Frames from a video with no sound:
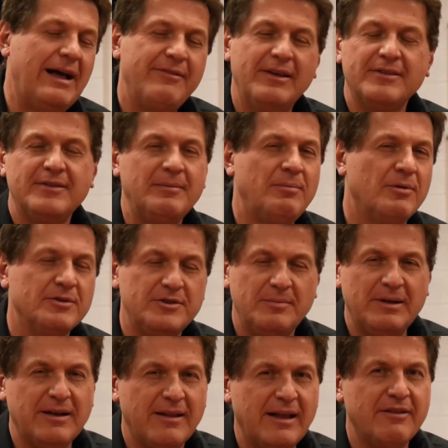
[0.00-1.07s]
Obviously, Porsche
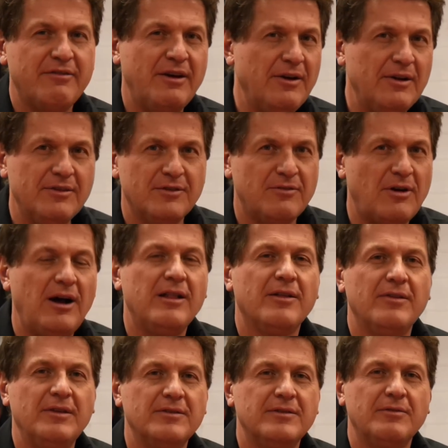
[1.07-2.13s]
made a lot of variants of all
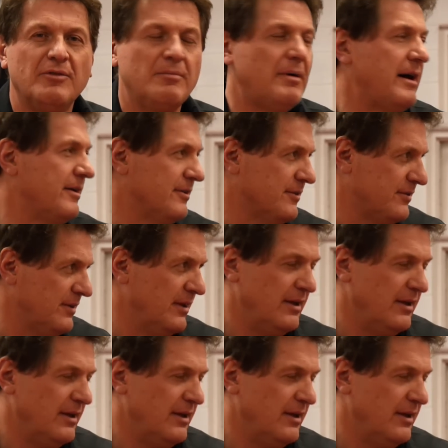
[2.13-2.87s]
of these different models.